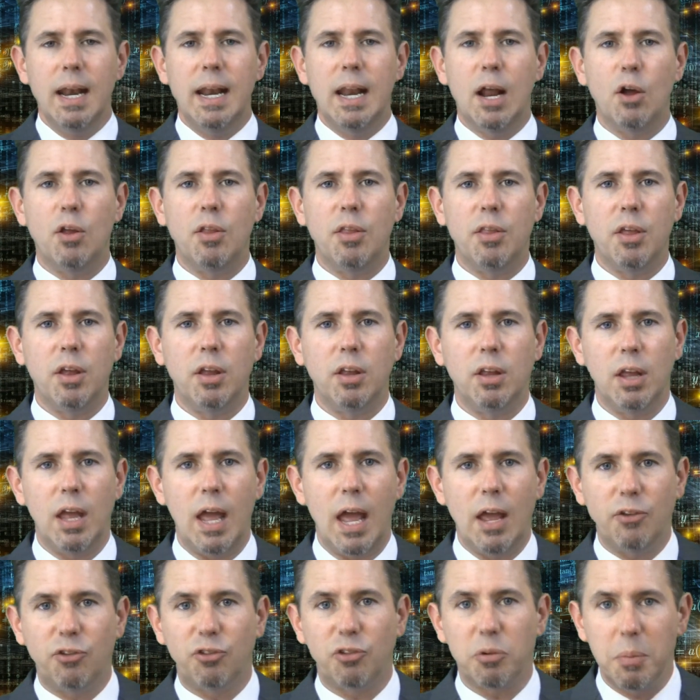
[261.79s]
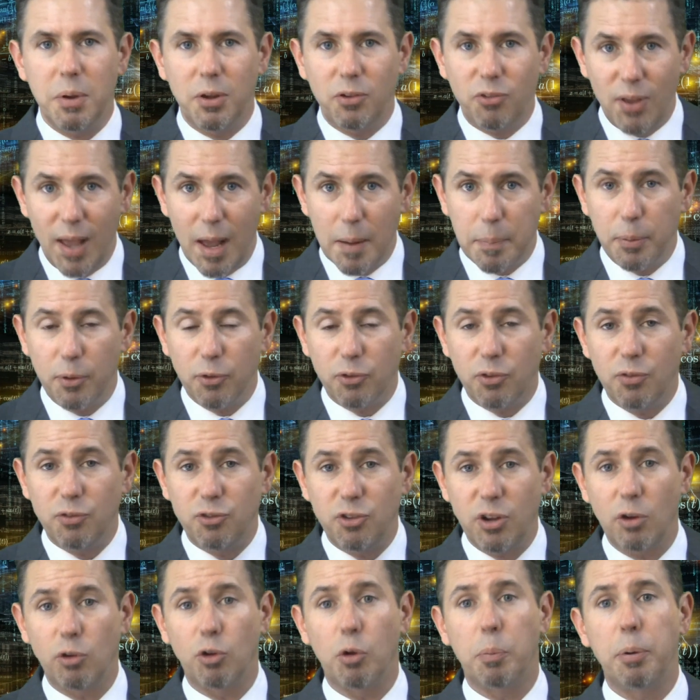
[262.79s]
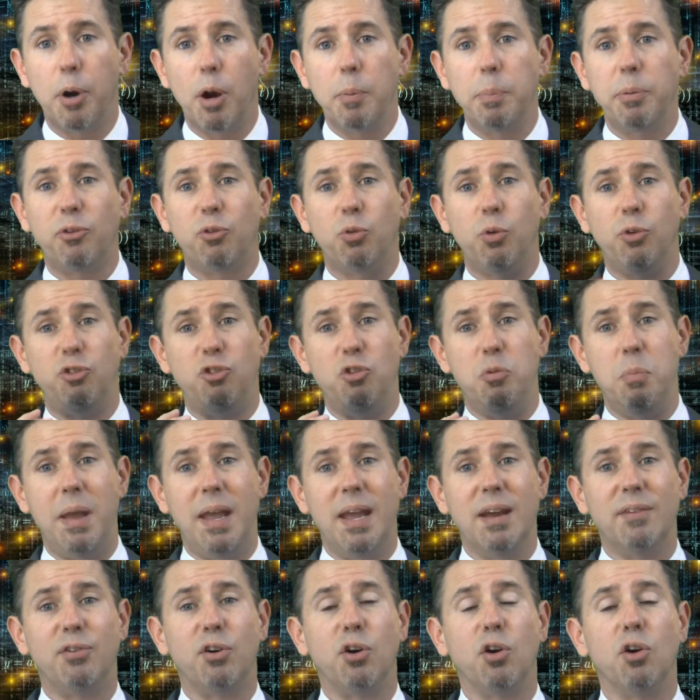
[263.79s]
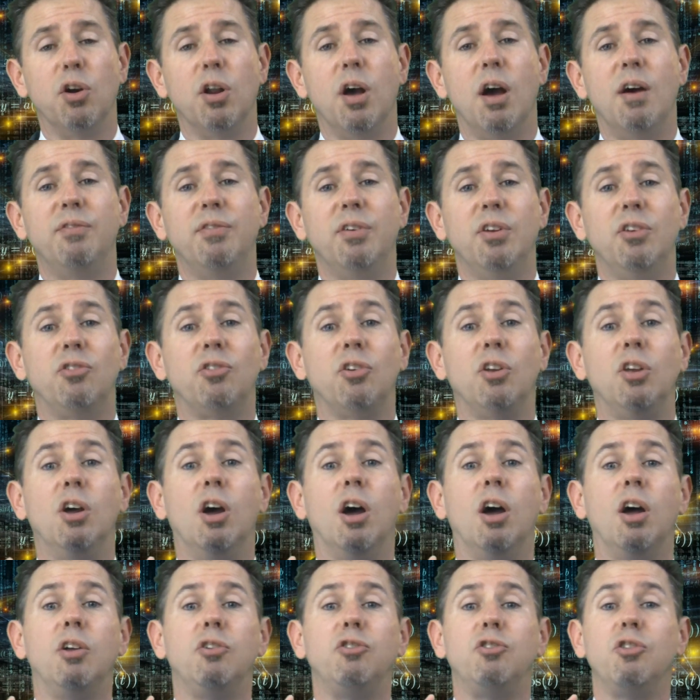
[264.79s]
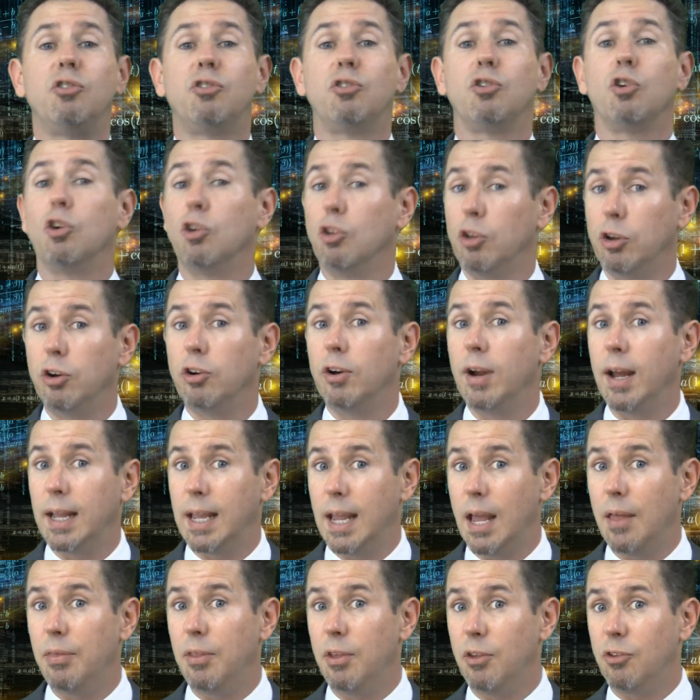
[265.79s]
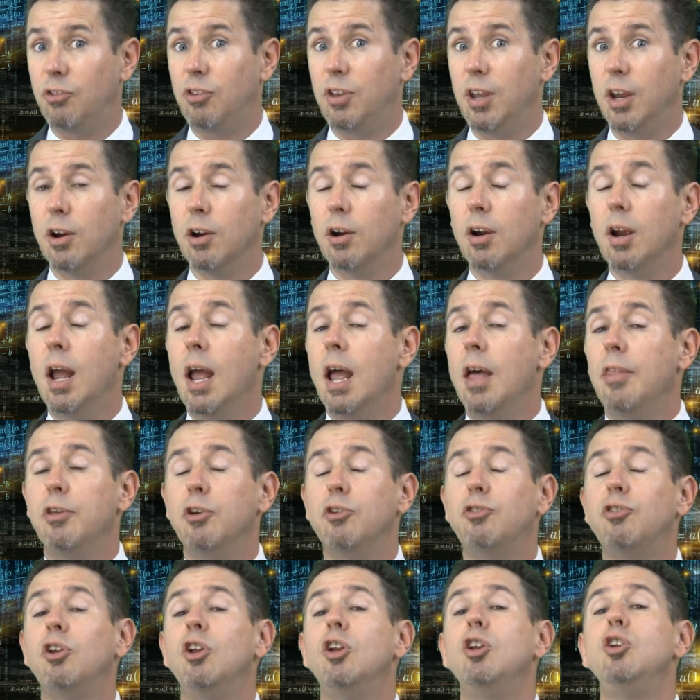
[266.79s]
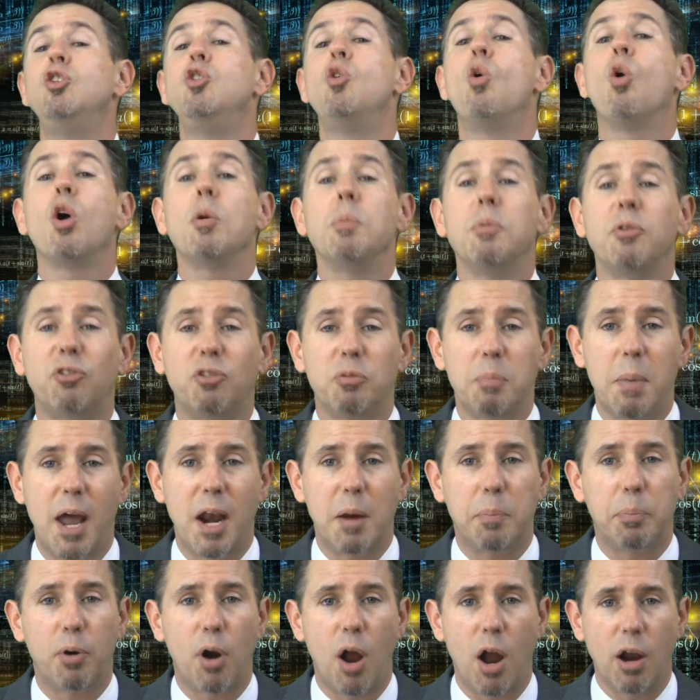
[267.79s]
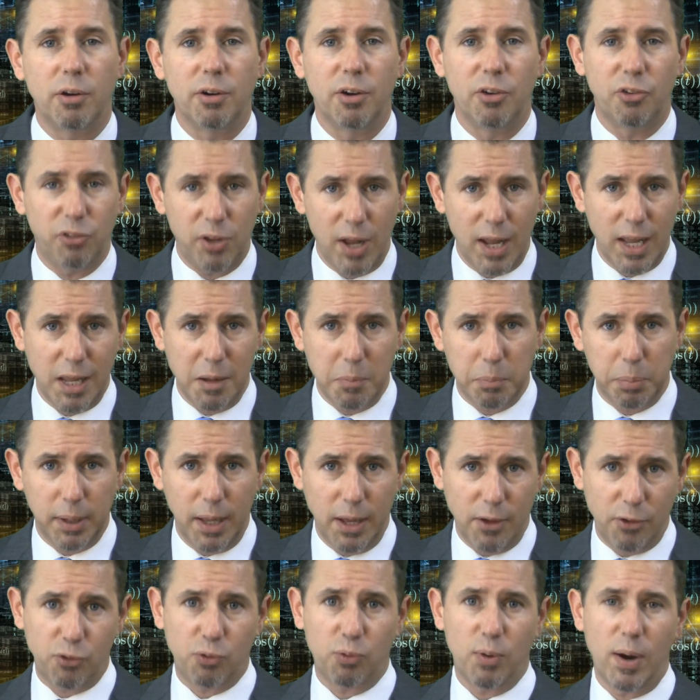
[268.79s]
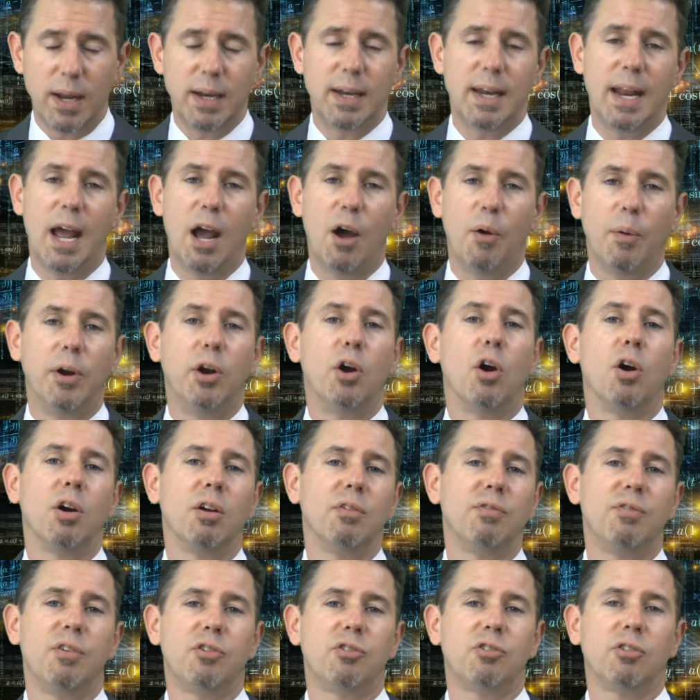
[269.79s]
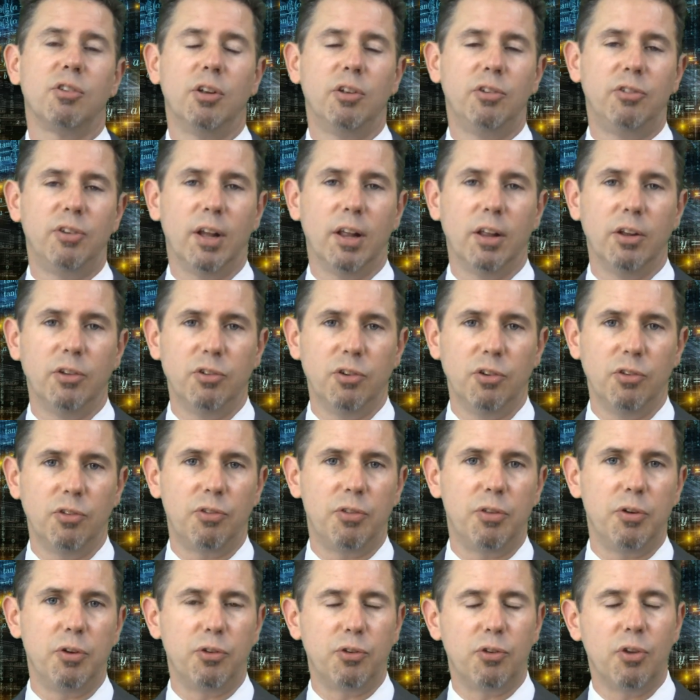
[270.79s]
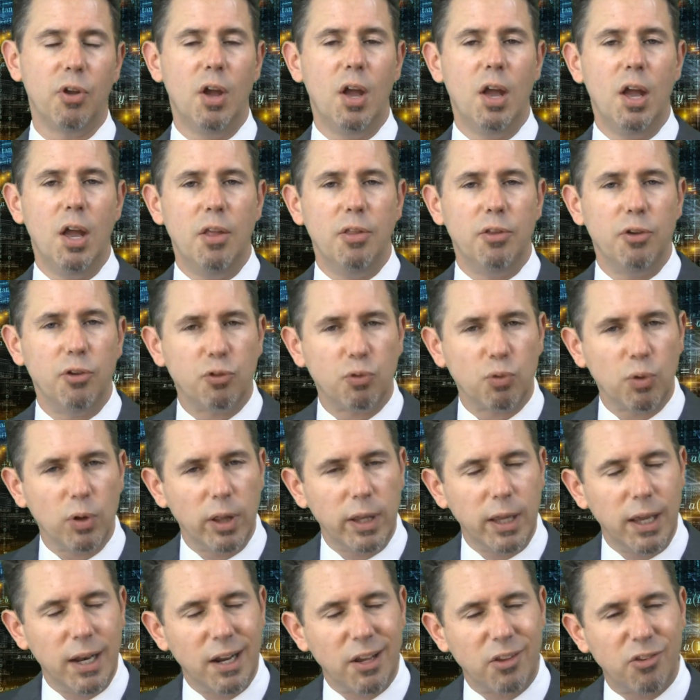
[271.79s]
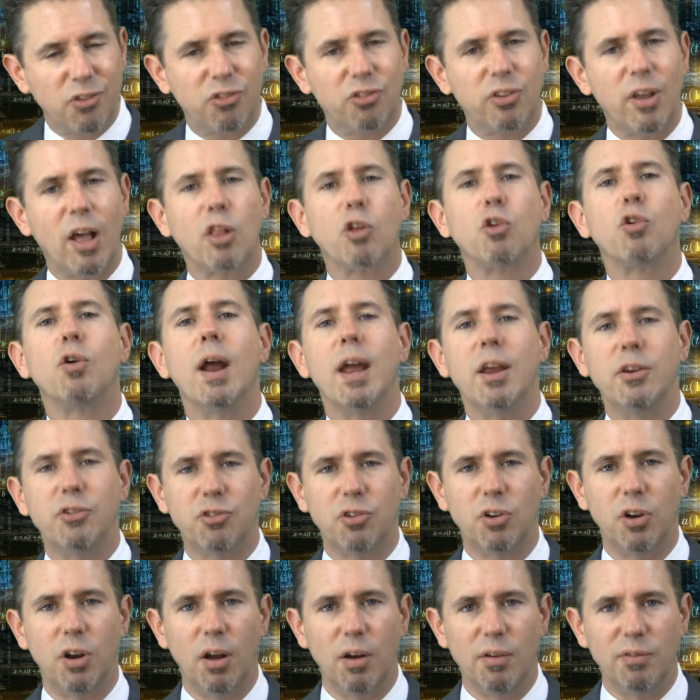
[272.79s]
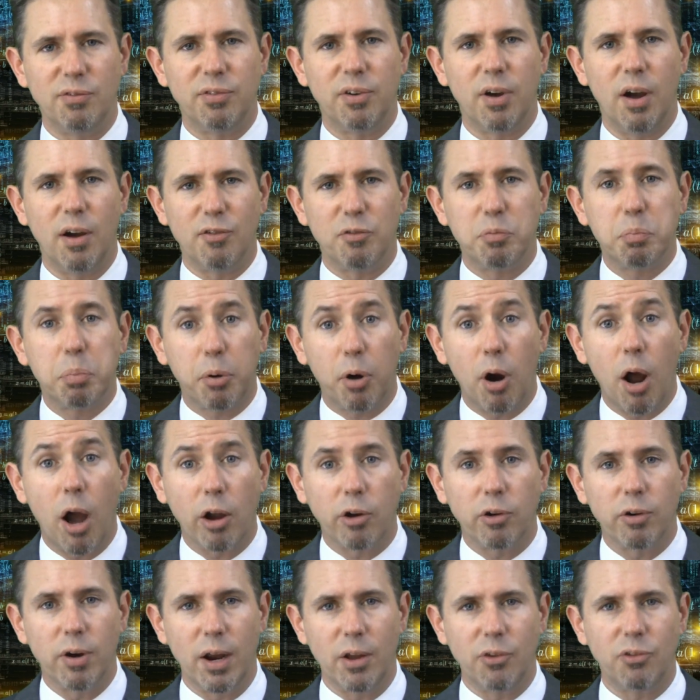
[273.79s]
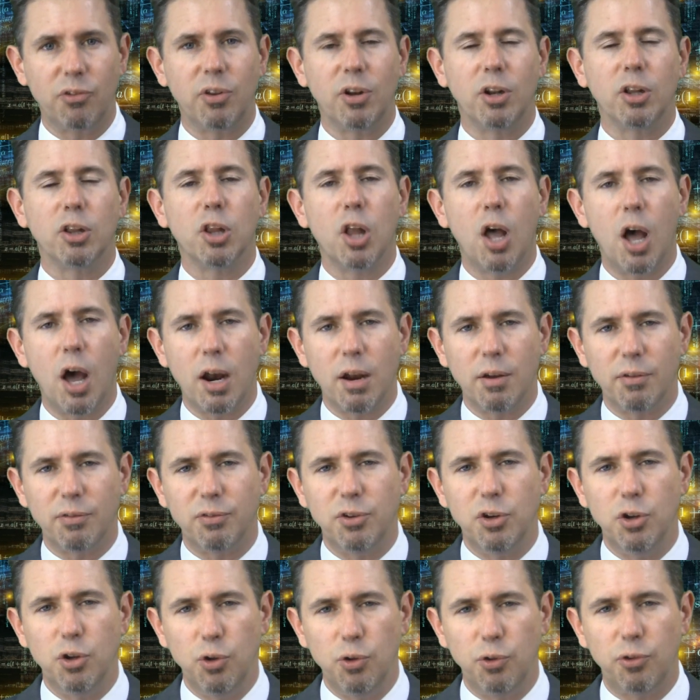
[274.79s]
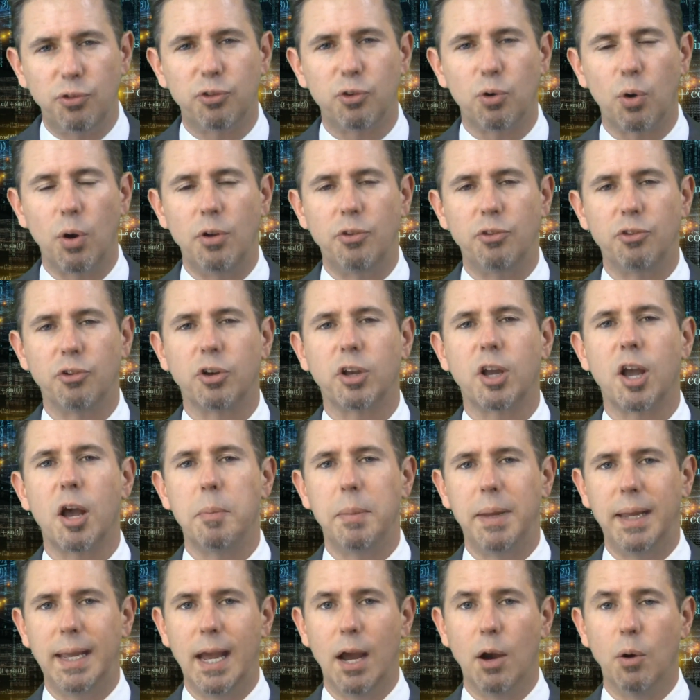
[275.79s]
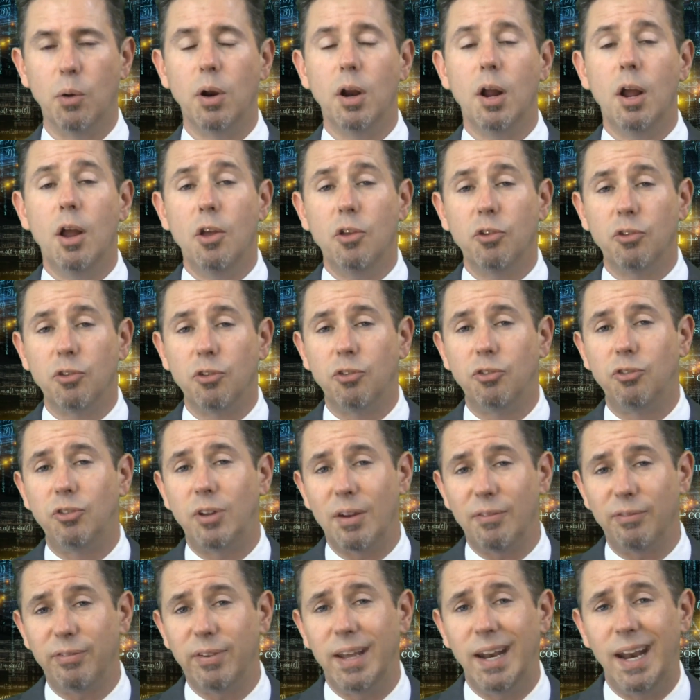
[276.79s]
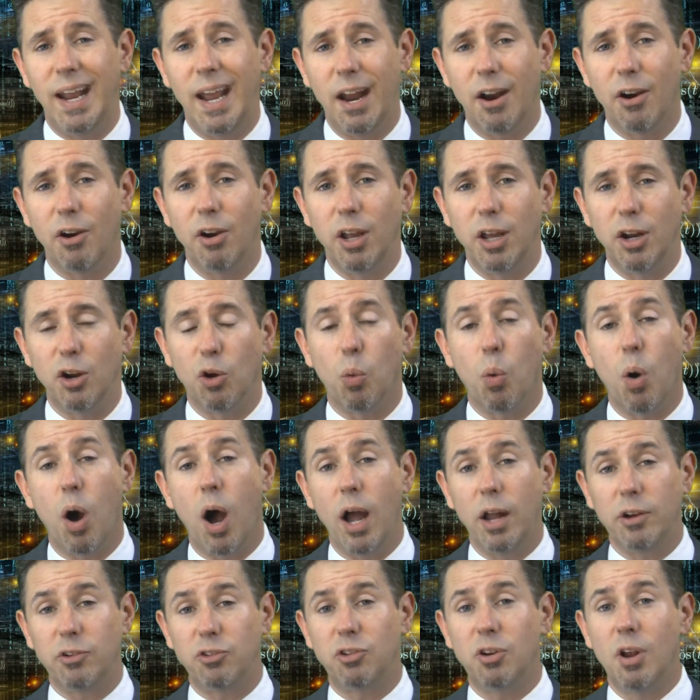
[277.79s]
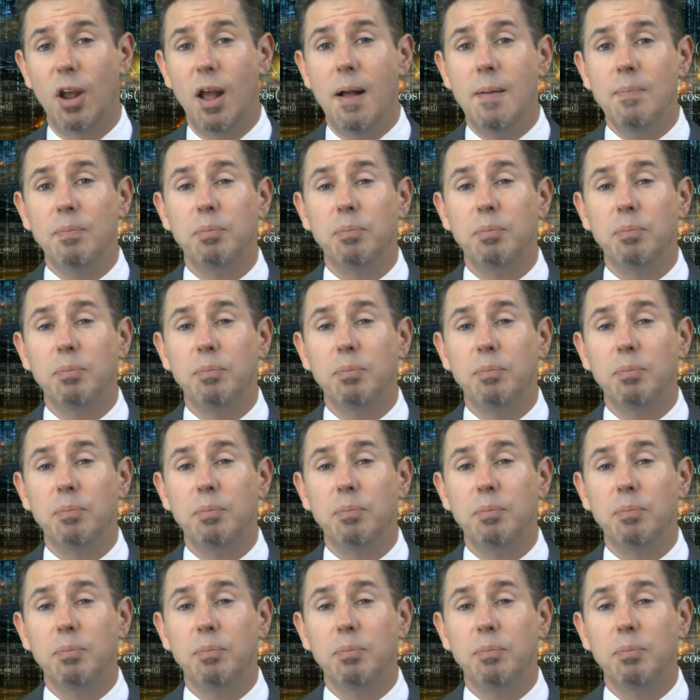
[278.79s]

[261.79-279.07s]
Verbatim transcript: Now, as some examples of general purpose, which you may have heard of, is uh, just earlier again this year, there's an enormous amount of progress taking place right now in artificial intelligence. There's, there's really an acceleration of, of progress, and a lot of news stories are coming out. So, this is definitely an area to watch.